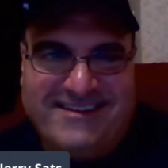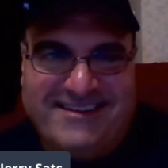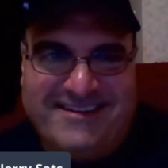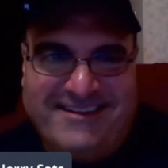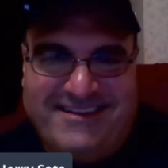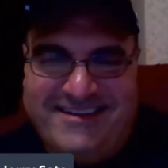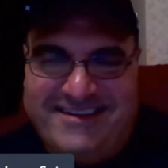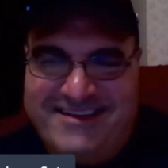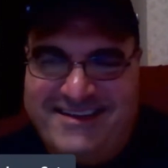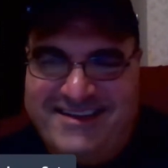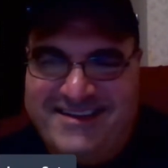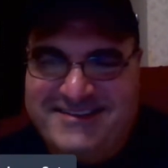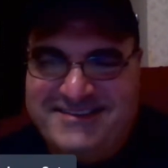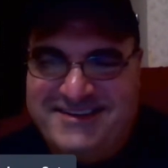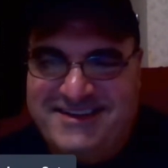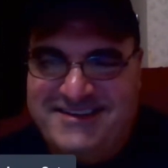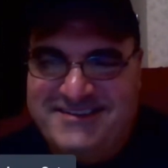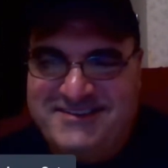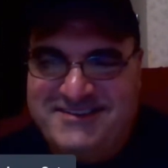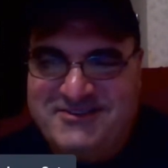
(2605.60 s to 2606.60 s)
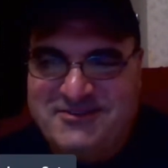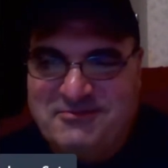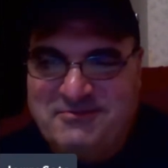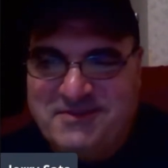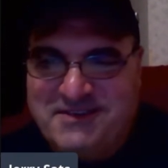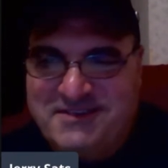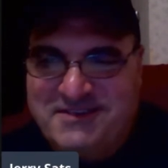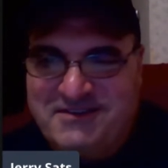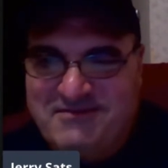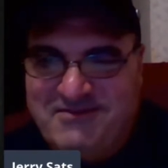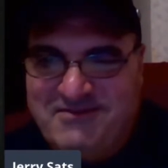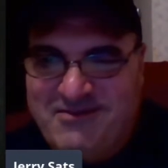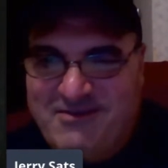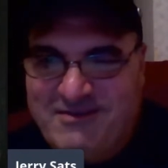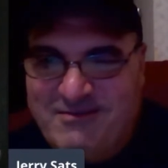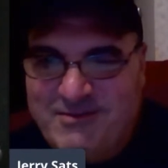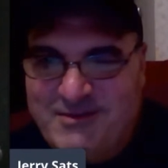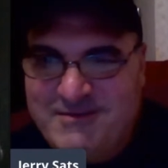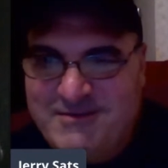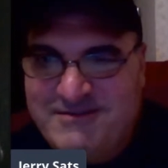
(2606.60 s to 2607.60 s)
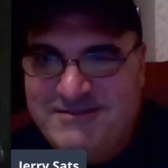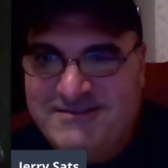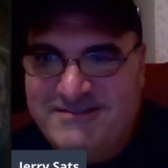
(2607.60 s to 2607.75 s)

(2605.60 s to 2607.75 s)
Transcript: That's not true, Mr. Farmer.